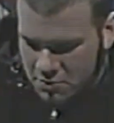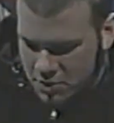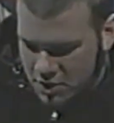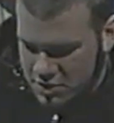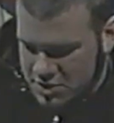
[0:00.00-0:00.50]

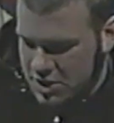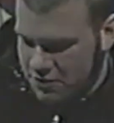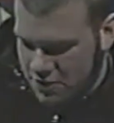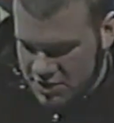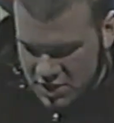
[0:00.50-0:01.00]
put on
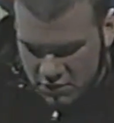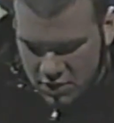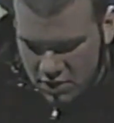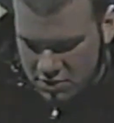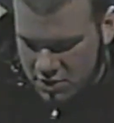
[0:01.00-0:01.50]
Scene Fest
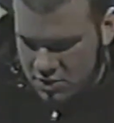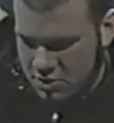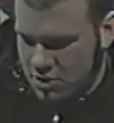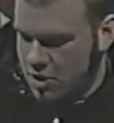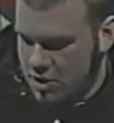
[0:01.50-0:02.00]
every year,
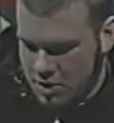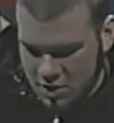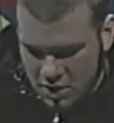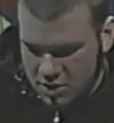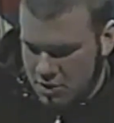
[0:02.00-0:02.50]
too.
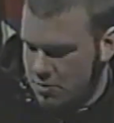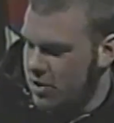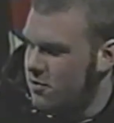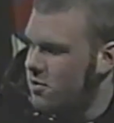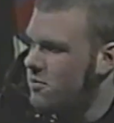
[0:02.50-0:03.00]
And uh, do you
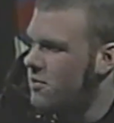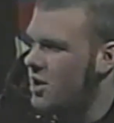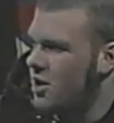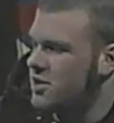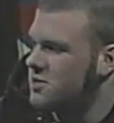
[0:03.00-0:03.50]
believe you
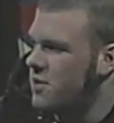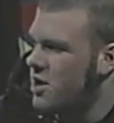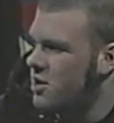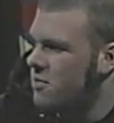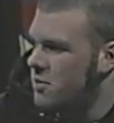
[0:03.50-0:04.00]
may
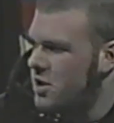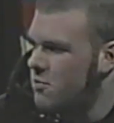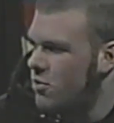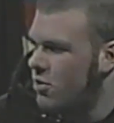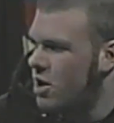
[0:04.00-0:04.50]
expand it? Maybe
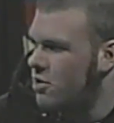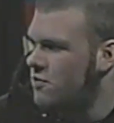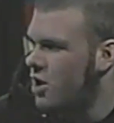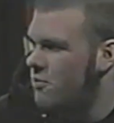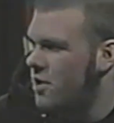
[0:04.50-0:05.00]
get more
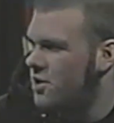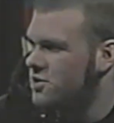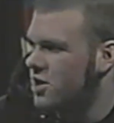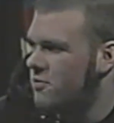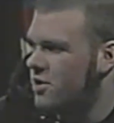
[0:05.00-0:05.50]
out-of-town
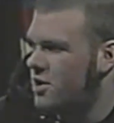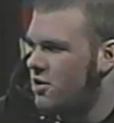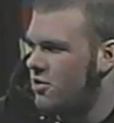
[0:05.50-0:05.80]
bands come in?